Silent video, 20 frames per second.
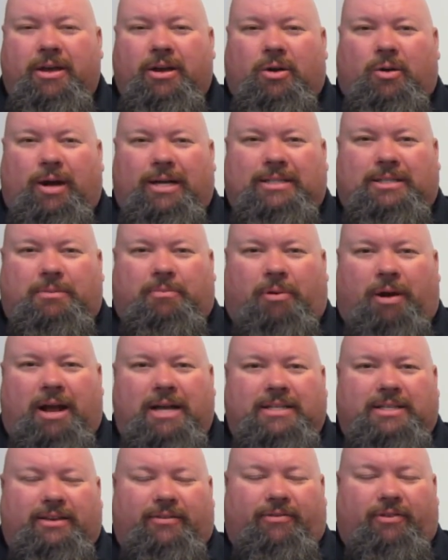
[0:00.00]
Quite
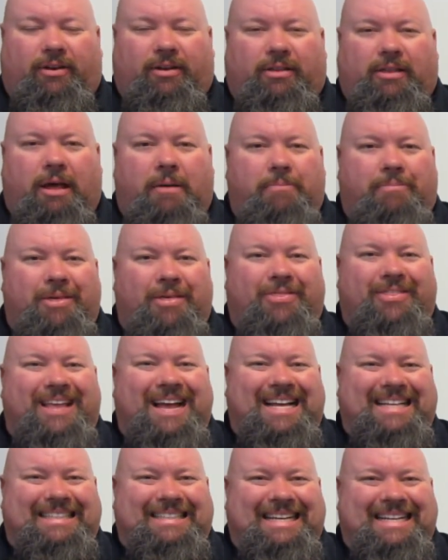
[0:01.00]
surprising for a lump
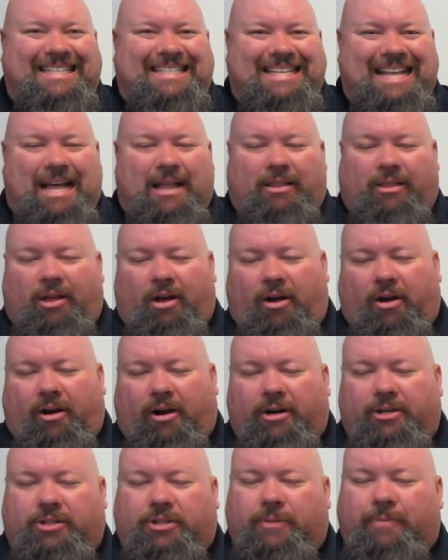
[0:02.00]
that's that
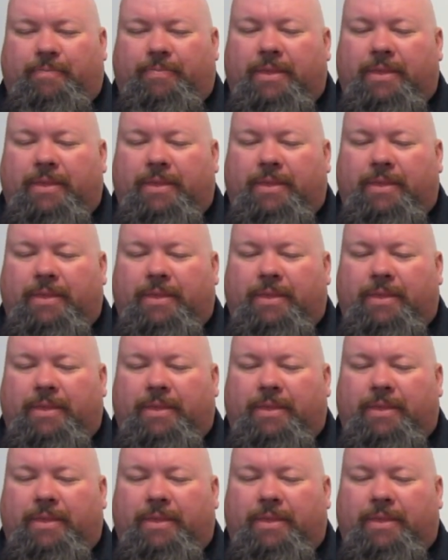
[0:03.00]
large.